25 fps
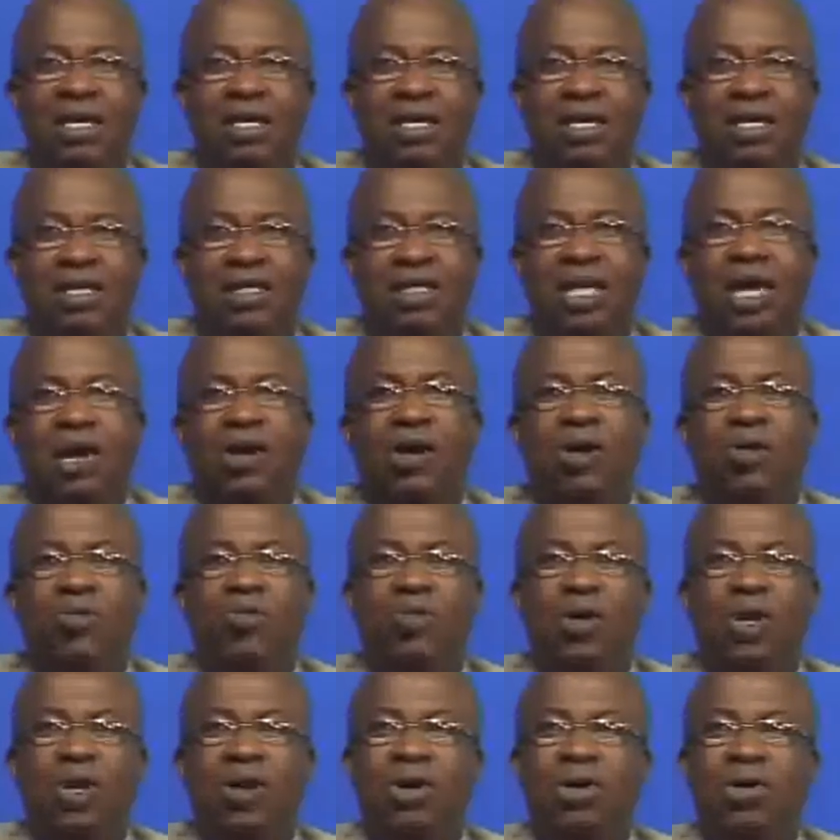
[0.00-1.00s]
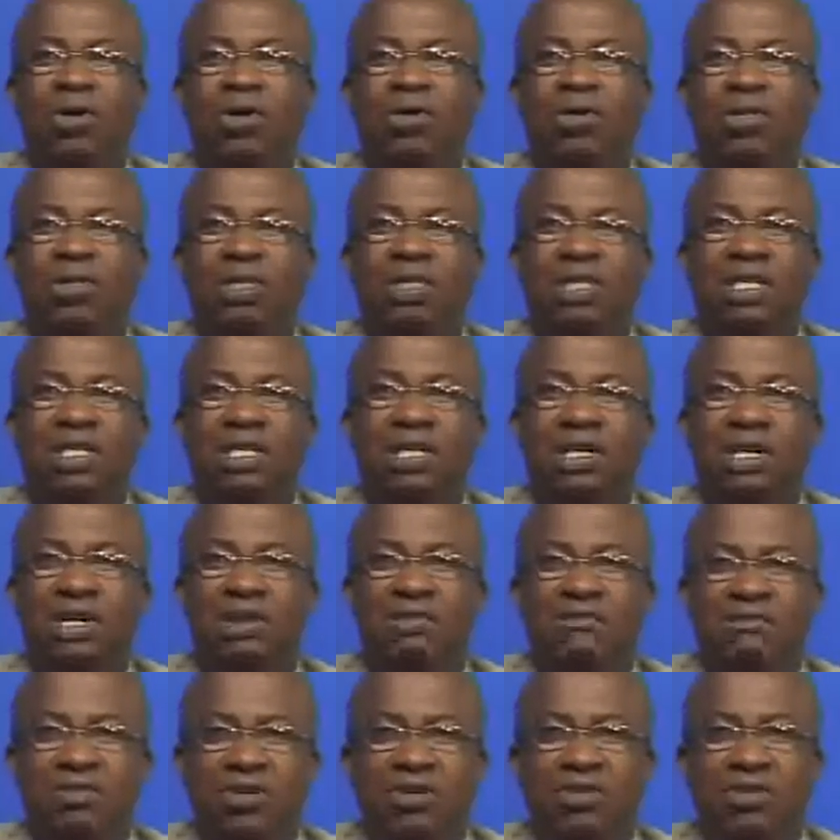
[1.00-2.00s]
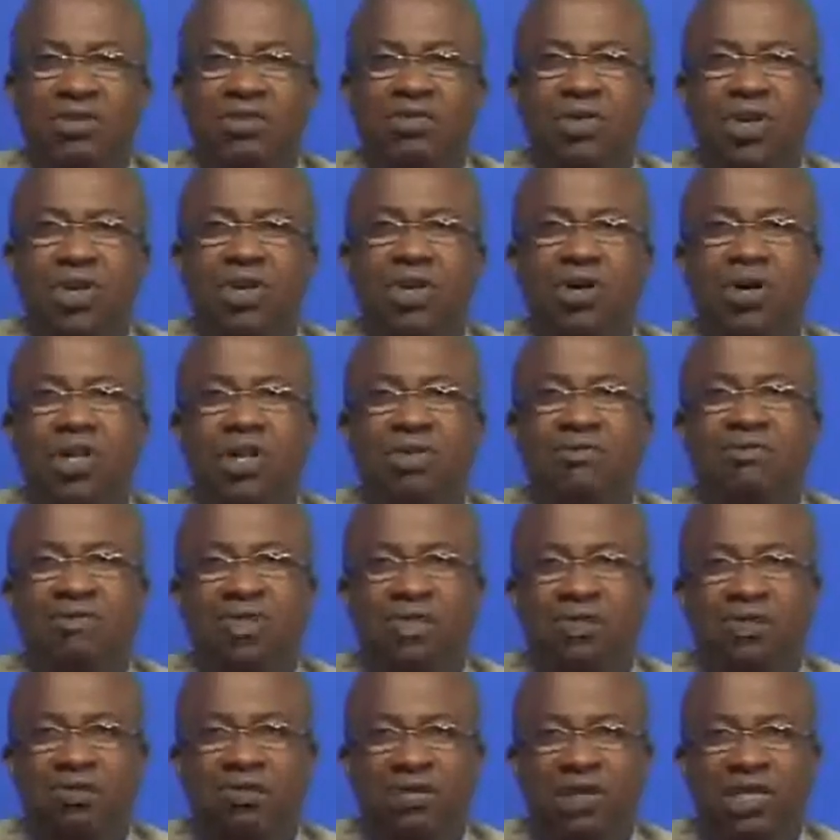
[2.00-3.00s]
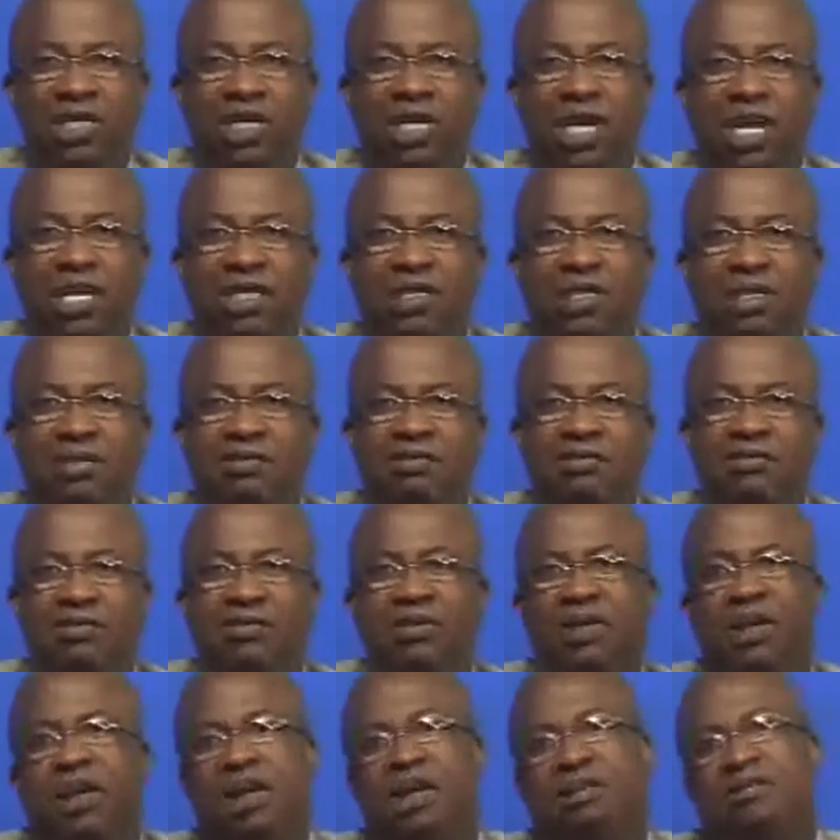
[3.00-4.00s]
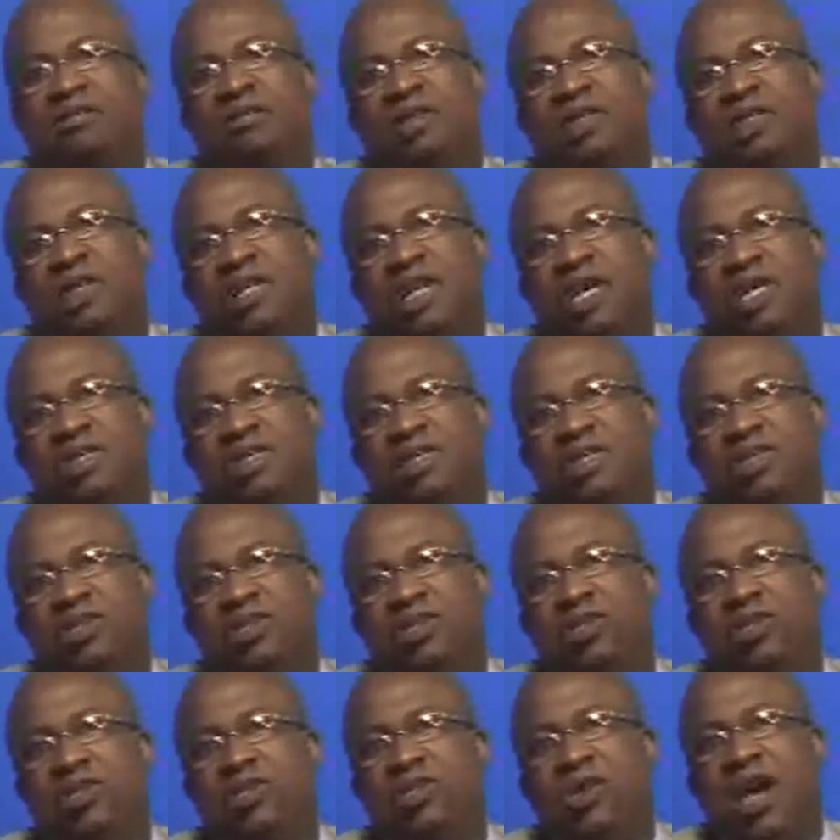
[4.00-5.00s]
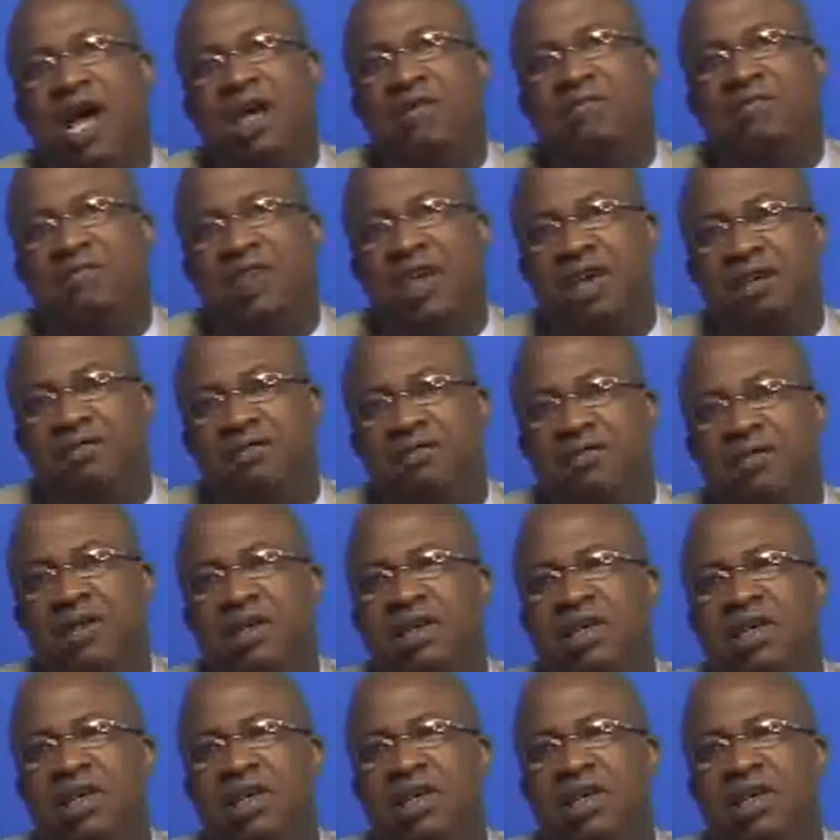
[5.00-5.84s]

The second we call in vitro fertilization or IVF.